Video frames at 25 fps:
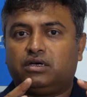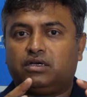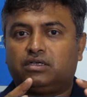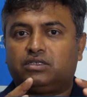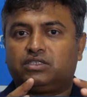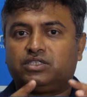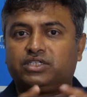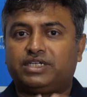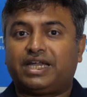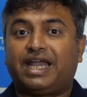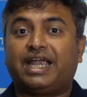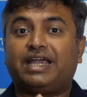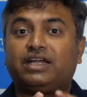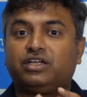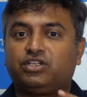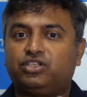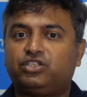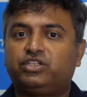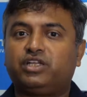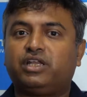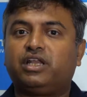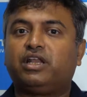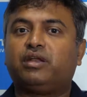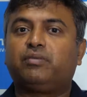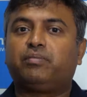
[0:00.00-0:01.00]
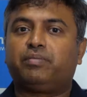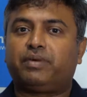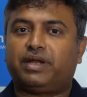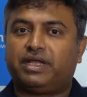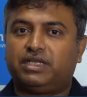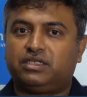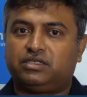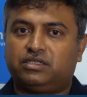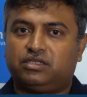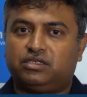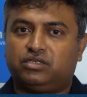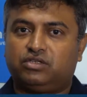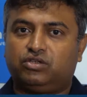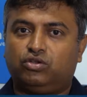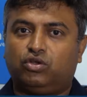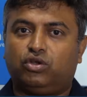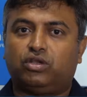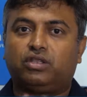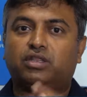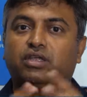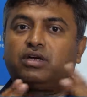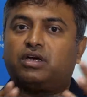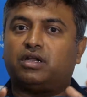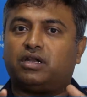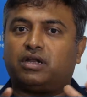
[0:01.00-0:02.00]
stand still in prices
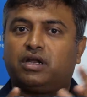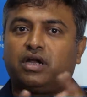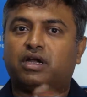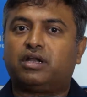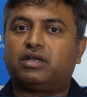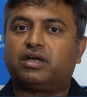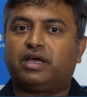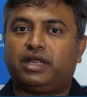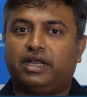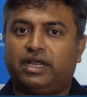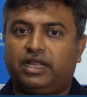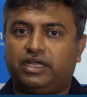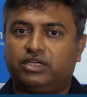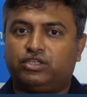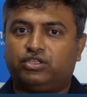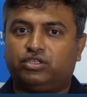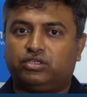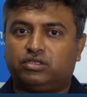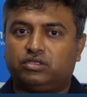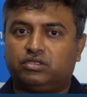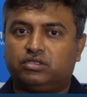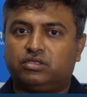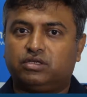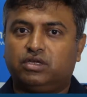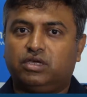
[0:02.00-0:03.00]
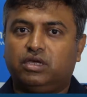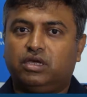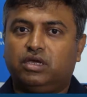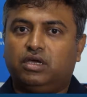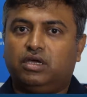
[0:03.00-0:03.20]
during the Karnataka elections.